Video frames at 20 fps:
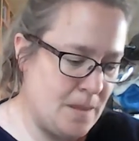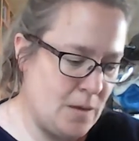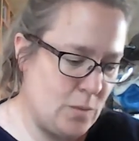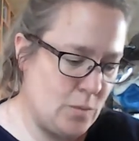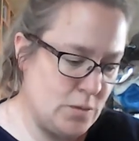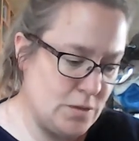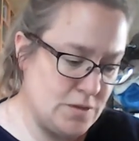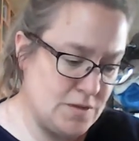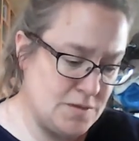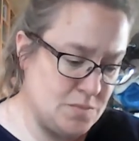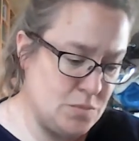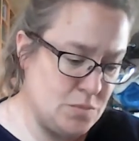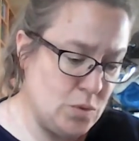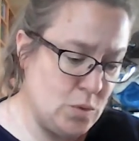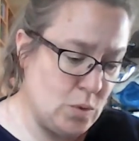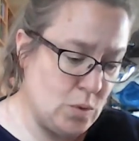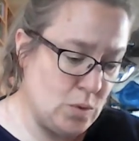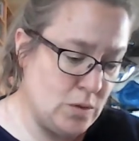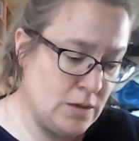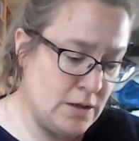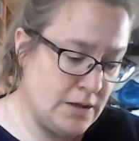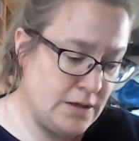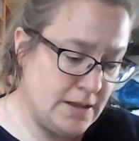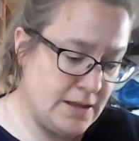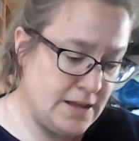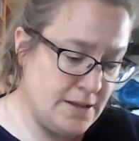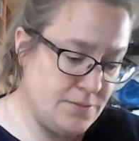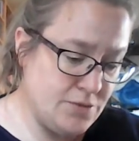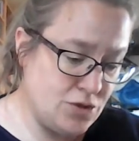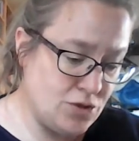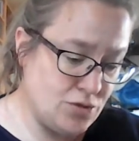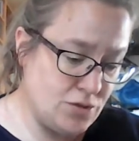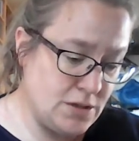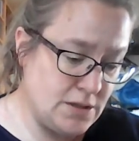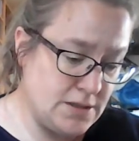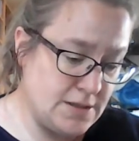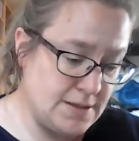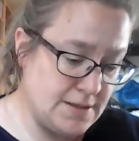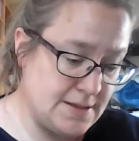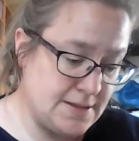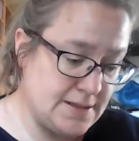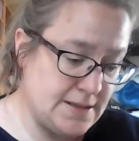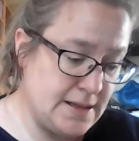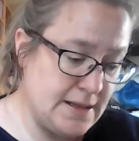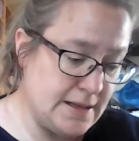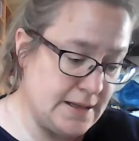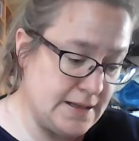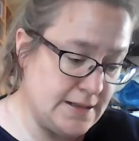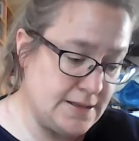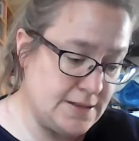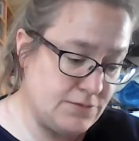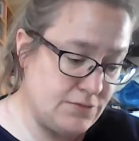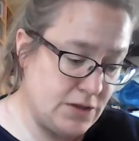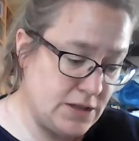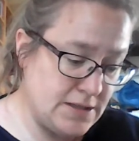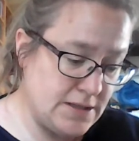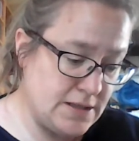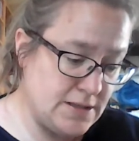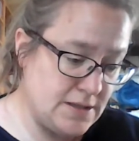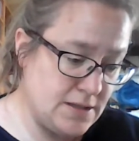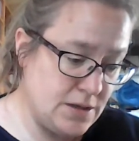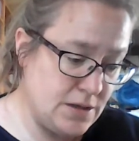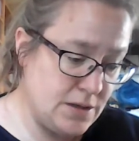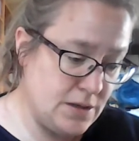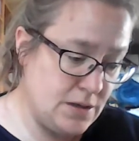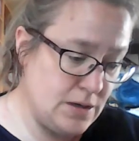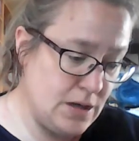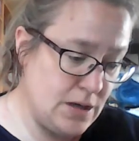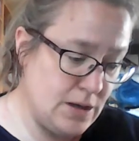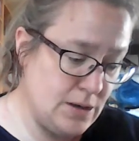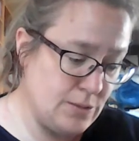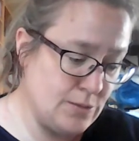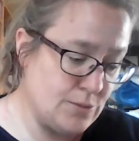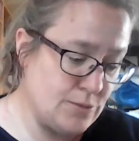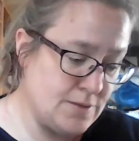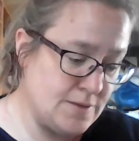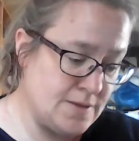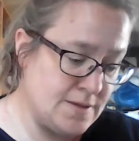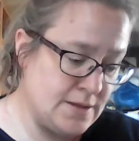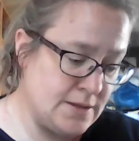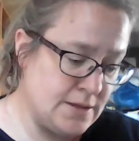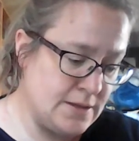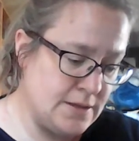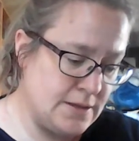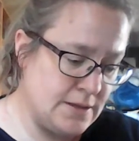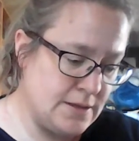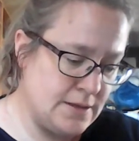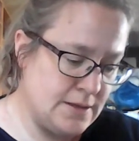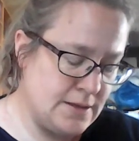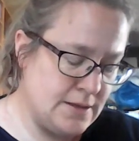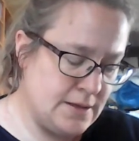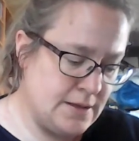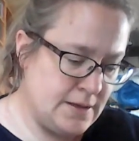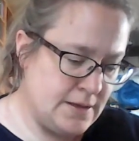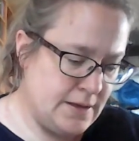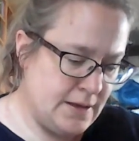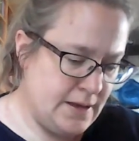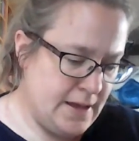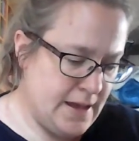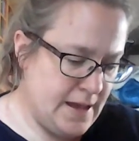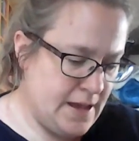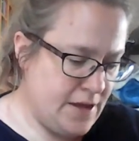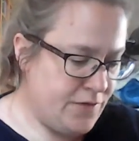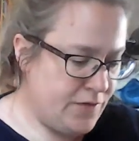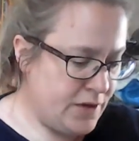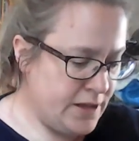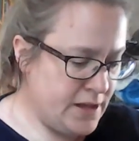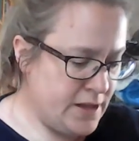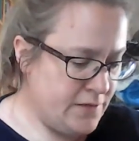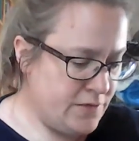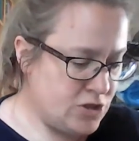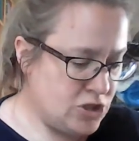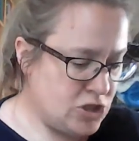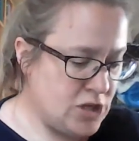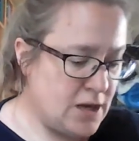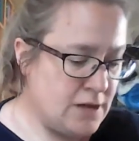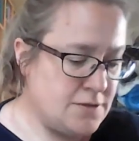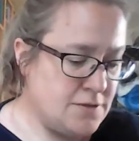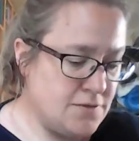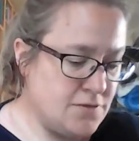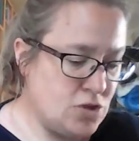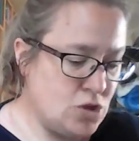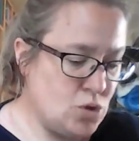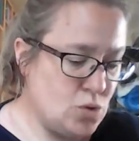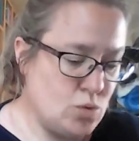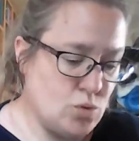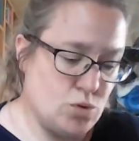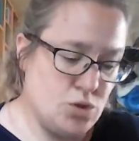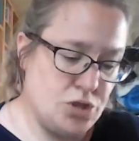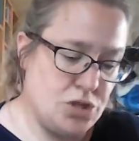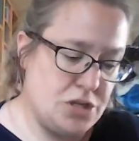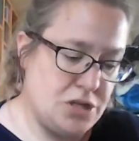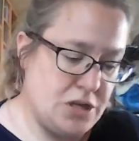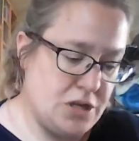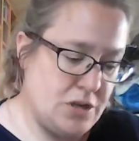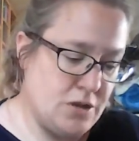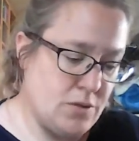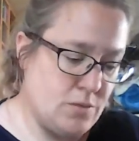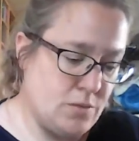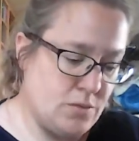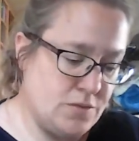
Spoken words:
What's more, he was trying to steal it right under her nose. If I give a shout for George, she thought,